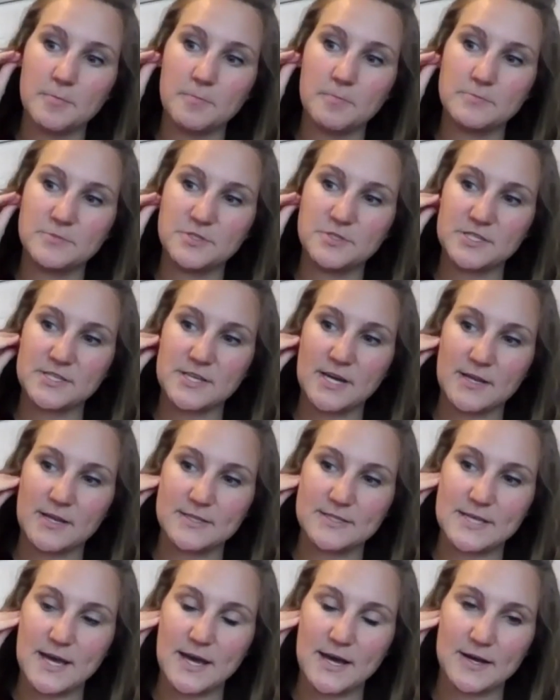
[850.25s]
just kind of
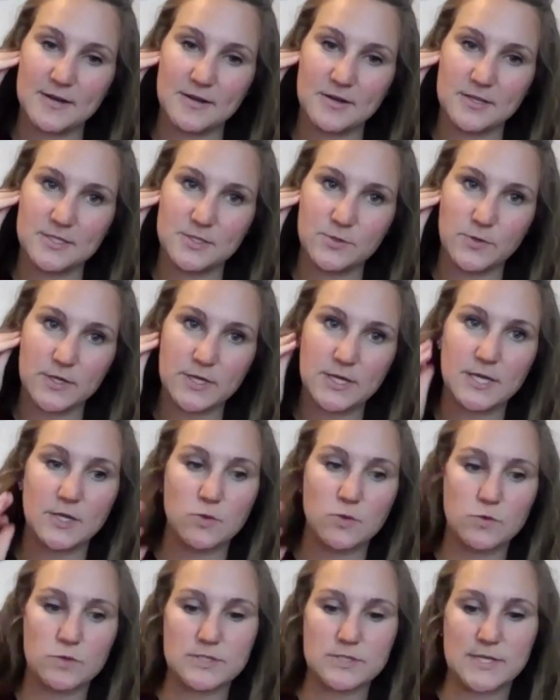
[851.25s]
to add on to what
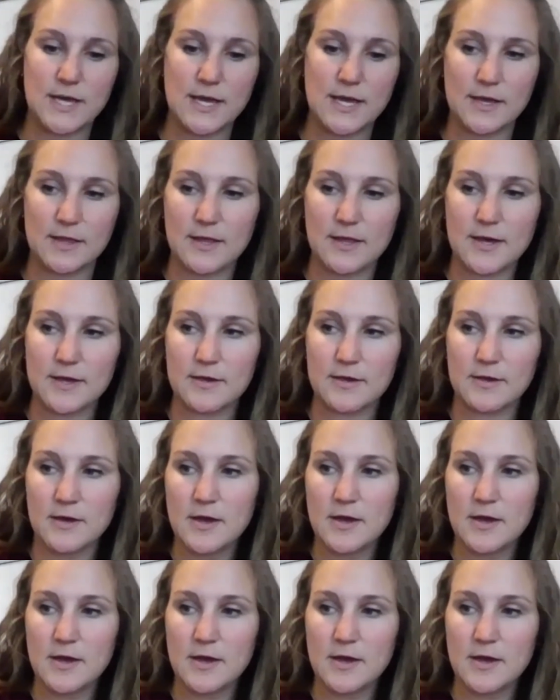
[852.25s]
Keith was saying, like,